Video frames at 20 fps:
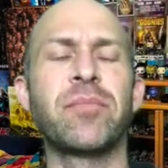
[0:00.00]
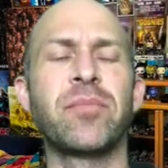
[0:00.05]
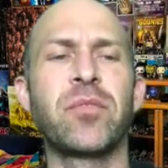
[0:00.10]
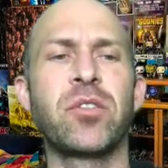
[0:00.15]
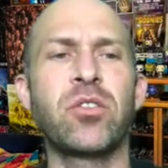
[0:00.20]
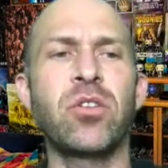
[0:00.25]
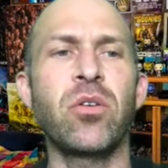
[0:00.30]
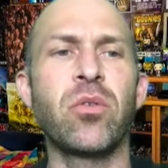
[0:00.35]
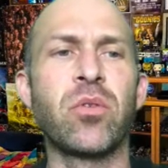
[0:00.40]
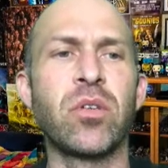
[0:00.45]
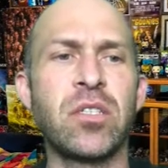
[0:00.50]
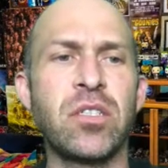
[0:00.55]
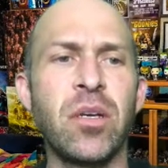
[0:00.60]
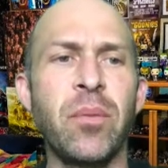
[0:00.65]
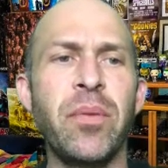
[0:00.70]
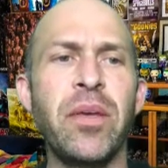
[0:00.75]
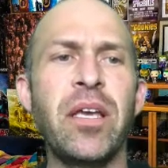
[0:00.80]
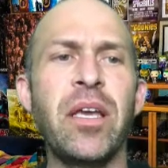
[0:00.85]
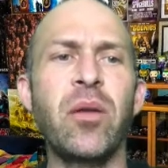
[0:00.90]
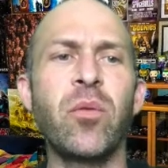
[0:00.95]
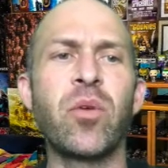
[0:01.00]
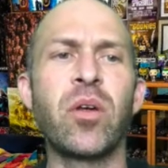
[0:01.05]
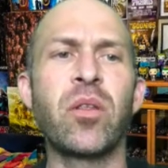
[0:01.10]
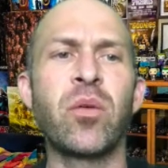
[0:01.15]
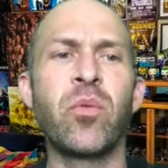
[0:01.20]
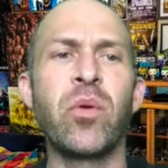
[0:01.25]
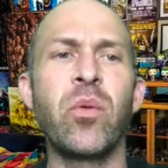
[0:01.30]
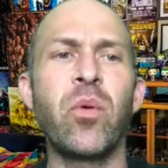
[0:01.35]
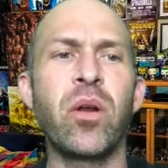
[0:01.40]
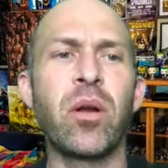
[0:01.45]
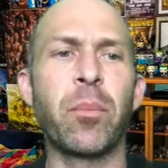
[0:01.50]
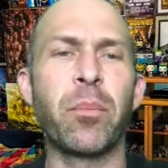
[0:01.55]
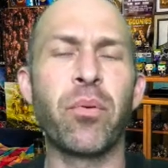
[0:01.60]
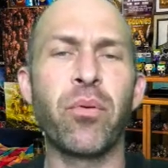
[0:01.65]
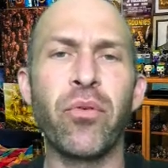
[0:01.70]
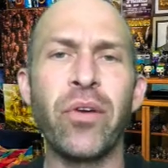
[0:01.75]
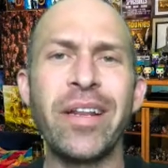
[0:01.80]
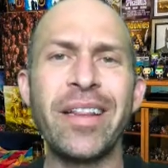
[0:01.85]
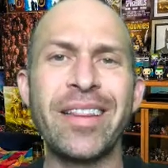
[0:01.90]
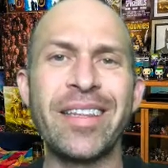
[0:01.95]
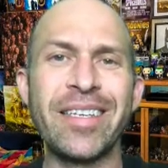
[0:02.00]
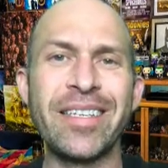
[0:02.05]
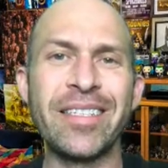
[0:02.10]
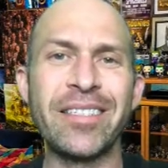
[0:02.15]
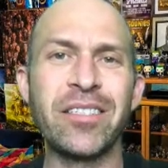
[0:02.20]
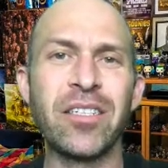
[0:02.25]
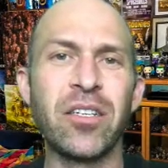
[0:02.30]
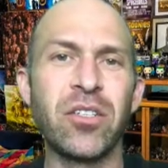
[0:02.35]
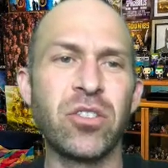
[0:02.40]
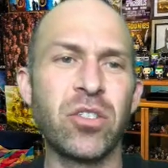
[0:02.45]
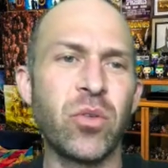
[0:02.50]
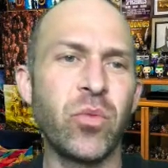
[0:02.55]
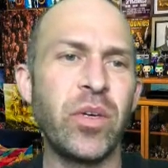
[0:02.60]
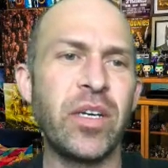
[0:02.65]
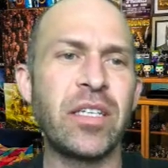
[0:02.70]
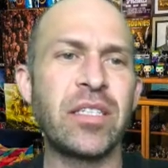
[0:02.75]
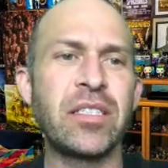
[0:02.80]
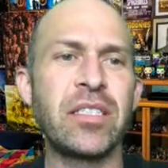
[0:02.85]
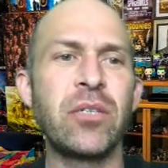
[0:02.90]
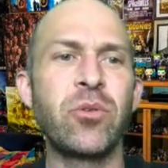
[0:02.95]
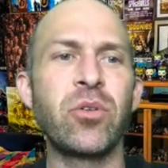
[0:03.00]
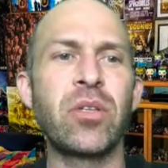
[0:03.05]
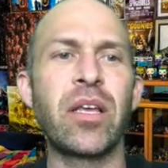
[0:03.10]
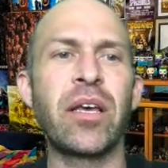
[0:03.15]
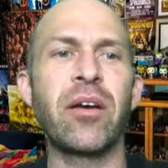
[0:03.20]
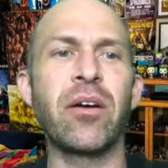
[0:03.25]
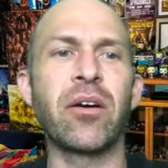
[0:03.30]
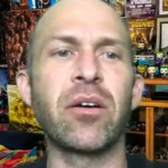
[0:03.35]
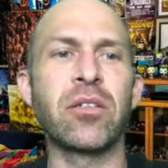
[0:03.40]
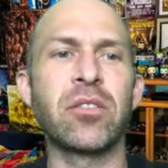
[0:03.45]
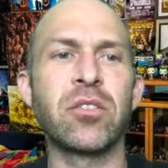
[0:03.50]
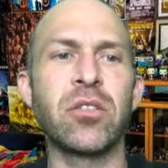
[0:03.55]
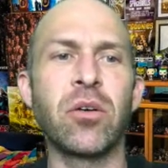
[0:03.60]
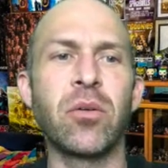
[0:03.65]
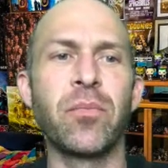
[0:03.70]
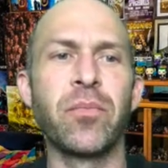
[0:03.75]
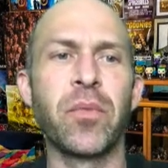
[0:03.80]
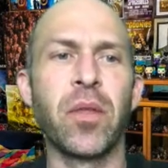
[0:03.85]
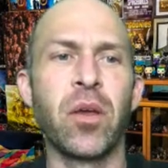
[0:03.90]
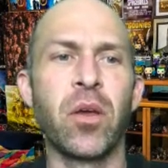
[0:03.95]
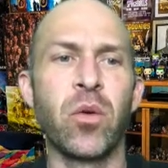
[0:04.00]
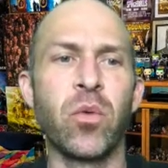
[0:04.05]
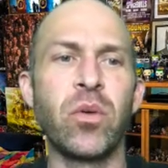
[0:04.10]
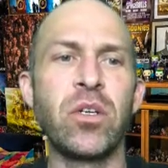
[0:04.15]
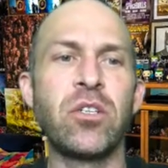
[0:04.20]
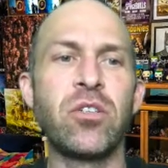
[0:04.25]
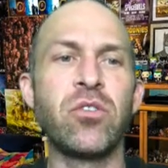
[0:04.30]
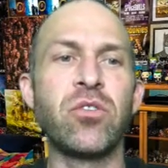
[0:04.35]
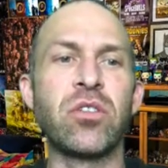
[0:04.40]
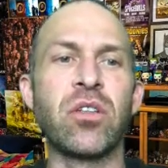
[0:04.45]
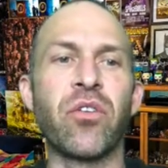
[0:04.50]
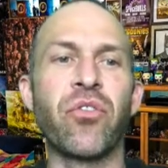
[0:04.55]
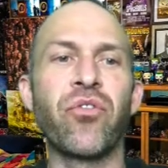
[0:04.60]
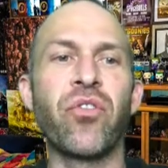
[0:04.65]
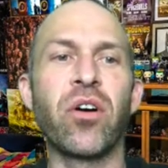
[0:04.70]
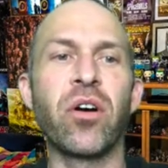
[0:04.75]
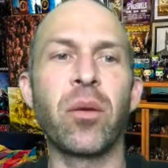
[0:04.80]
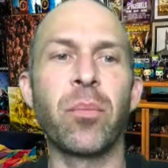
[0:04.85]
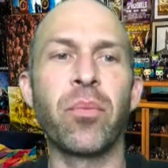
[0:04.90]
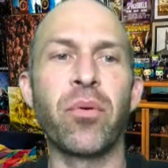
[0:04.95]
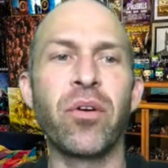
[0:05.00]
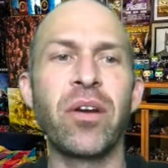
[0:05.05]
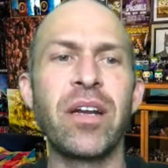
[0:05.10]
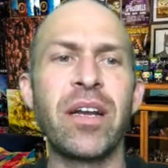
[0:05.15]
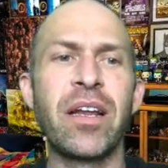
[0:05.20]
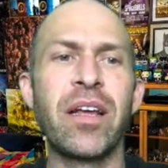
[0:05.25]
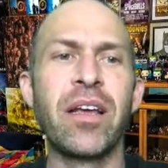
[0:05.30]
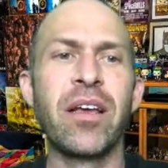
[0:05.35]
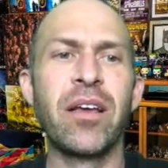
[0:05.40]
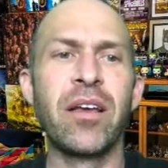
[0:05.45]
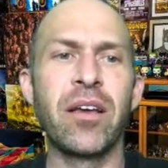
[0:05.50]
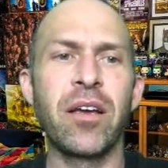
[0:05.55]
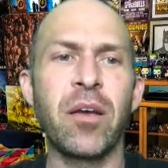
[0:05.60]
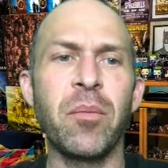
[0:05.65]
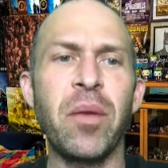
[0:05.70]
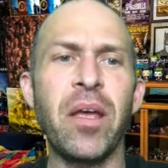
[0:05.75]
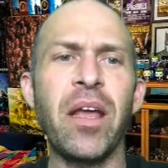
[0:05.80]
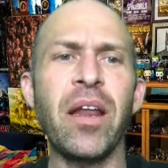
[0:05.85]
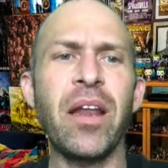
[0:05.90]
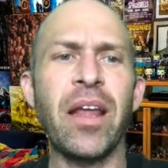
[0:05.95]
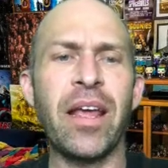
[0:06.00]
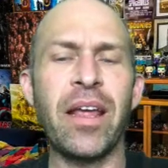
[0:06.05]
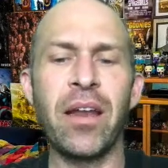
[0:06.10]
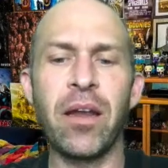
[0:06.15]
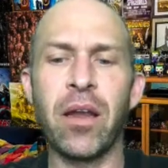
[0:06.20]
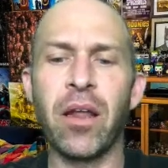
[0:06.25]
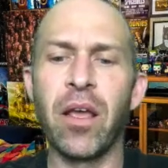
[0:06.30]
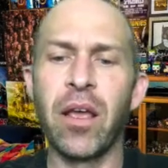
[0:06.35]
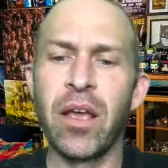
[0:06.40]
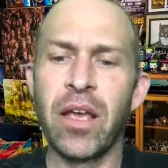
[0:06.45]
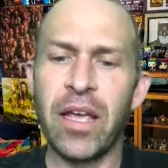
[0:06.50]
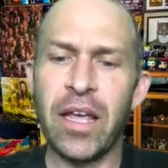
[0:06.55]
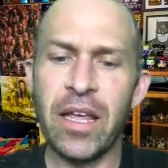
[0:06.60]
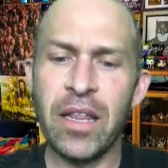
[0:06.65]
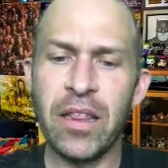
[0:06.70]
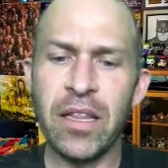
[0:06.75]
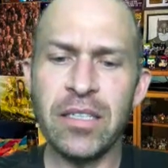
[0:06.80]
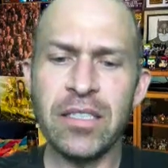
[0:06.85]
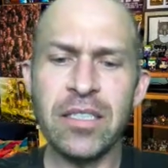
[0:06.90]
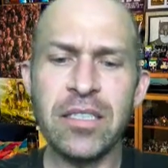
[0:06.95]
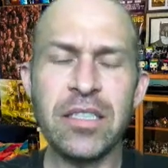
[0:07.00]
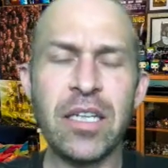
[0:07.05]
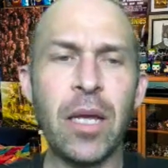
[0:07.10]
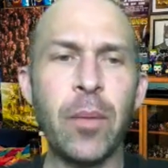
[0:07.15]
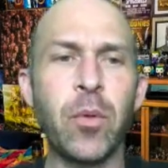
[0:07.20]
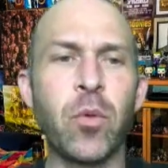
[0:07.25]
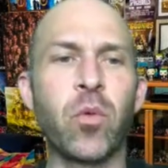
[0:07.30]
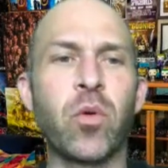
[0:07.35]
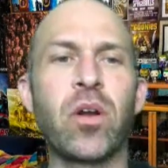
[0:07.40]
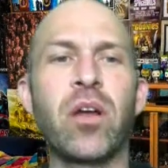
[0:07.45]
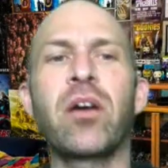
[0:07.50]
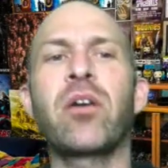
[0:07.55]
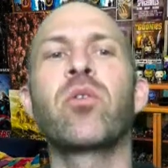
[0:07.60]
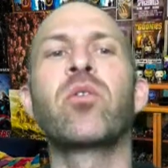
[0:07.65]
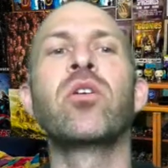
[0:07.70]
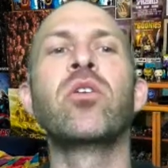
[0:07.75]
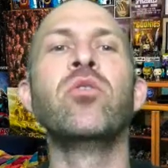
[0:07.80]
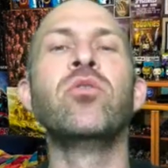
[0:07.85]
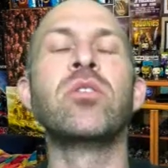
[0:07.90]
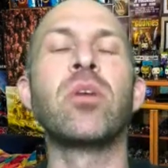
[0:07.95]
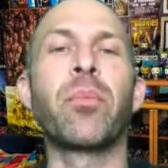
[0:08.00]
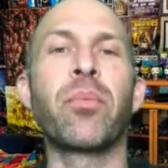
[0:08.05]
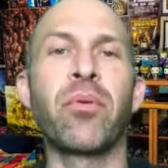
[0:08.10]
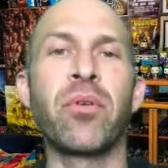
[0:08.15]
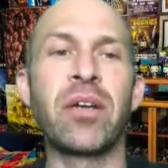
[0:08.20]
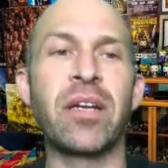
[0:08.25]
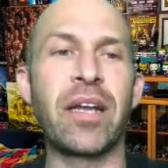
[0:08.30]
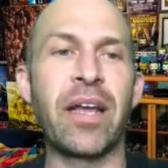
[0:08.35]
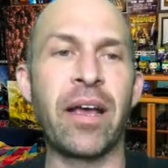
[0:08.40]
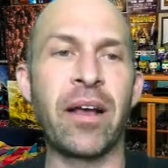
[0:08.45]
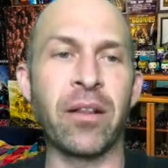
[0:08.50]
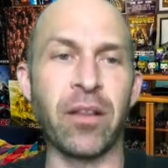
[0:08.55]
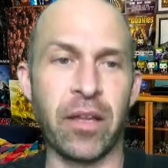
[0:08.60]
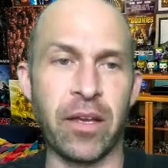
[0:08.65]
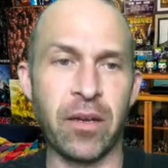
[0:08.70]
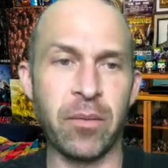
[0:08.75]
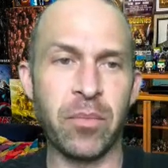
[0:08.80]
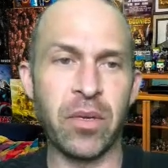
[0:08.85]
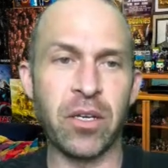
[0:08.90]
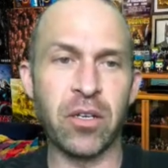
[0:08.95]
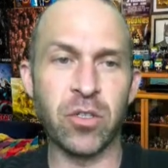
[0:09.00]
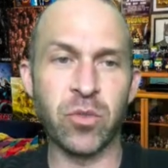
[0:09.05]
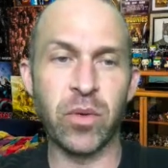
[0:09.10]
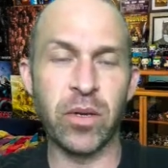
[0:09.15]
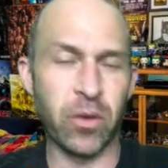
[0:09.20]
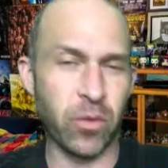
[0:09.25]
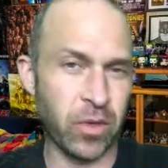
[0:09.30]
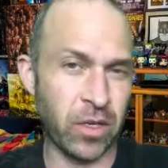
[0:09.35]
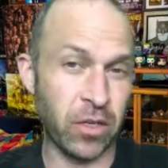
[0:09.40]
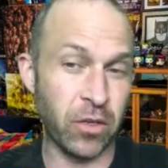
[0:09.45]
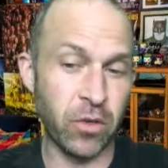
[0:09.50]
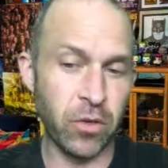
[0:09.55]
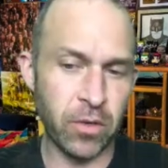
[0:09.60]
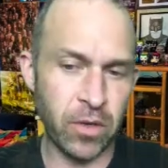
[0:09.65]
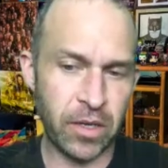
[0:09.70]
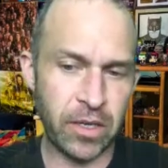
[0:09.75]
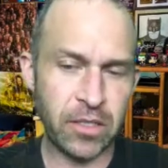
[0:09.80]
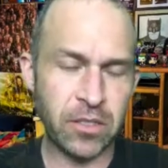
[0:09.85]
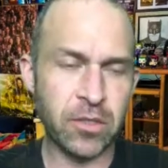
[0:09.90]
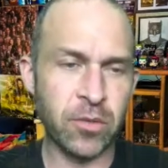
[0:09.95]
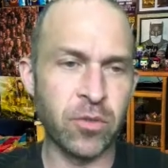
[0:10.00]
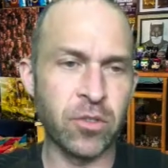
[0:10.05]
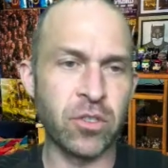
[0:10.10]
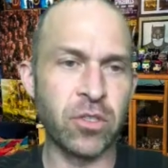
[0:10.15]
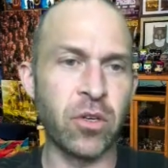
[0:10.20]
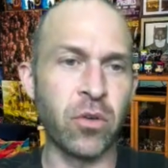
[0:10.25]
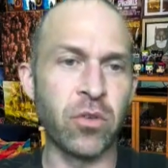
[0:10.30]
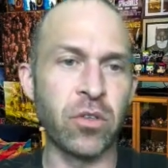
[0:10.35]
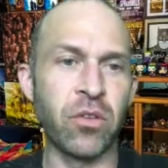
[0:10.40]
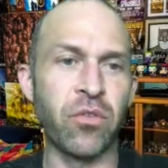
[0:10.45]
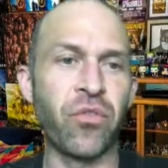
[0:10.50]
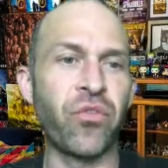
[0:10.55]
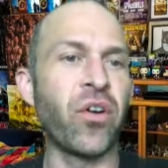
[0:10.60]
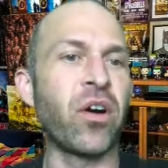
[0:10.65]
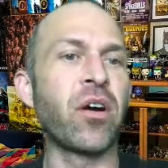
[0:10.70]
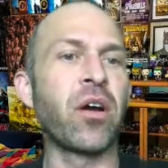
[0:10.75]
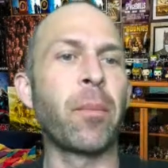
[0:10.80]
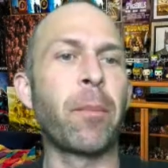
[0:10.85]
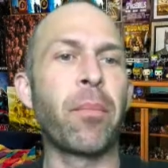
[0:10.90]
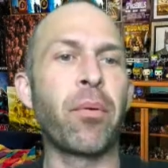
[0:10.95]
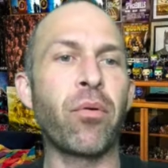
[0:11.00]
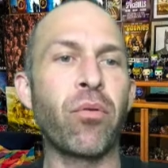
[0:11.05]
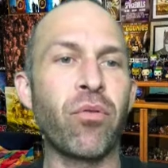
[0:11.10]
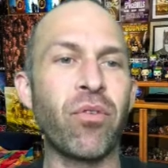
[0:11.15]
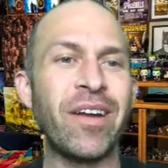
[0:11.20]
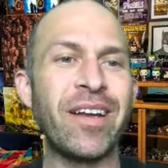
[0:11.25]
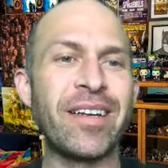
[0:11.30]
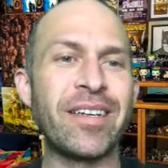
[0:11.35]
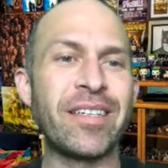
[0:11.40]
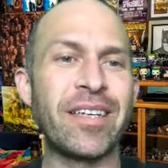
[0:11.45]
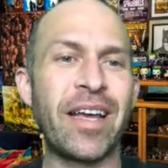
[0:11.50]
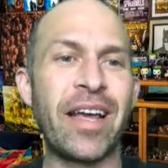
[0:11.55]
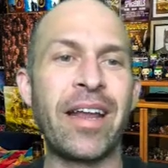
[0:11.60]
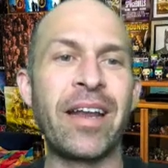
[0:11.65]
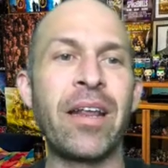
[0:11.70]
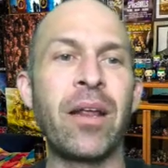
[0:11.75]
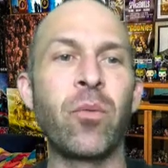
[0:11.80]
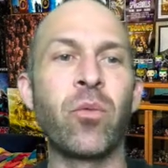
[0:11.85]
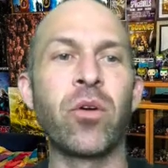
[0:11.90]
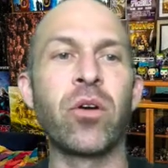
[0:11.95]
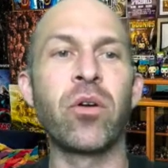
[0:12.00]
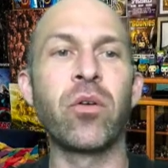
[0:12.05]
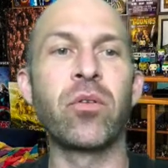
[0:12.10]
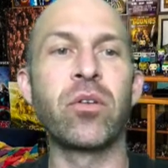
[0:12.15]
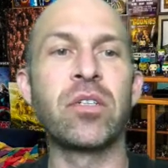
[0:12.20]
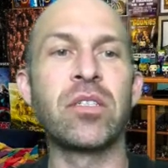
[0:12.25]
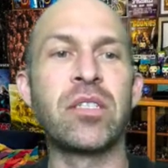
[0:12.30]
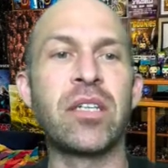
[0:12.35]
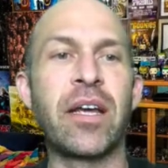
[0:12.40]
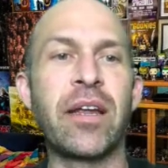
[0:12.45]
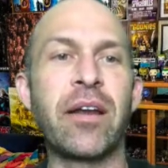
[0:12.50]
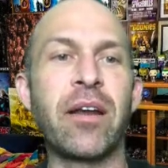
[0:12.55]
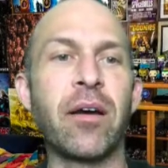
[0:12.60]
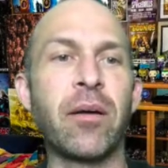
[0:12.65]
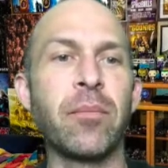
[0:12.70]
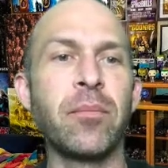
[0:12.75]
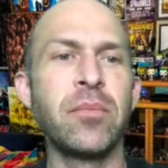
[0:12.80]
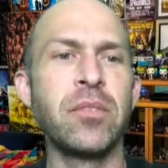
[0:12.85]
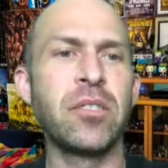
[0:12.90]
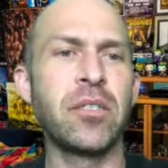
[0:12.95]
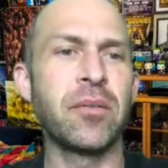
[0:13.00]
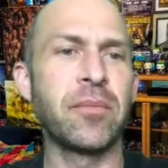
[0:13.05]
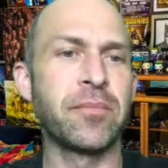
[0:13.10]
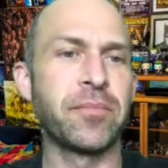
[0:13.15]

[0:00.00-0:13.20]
So to begin with, we want to print these so we can see what they are. So we just use the func print command, and in this example we're not going to use a print ln because we don't want a new line, so we're just going to func print, and then we're going to say nums